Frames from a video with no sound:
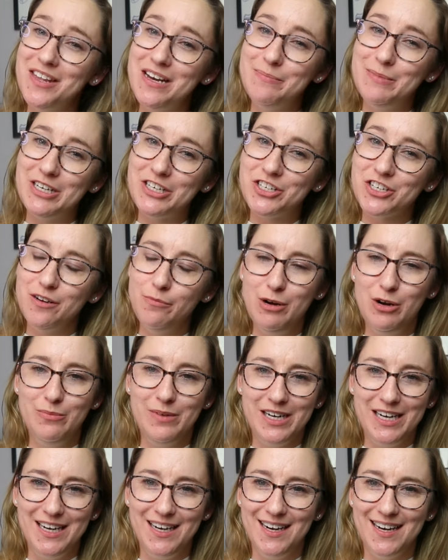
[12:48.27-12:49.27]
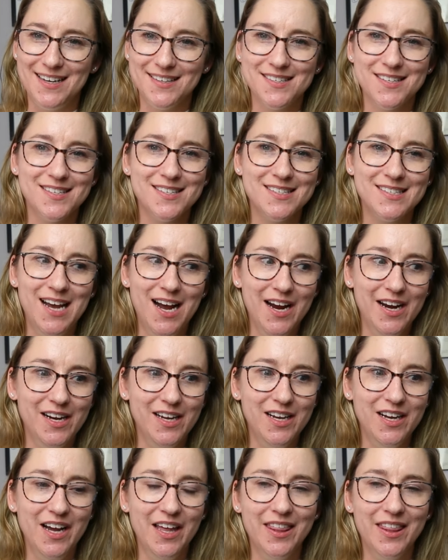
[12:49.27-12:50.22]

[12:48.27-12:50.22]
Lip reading: that much about money as a society.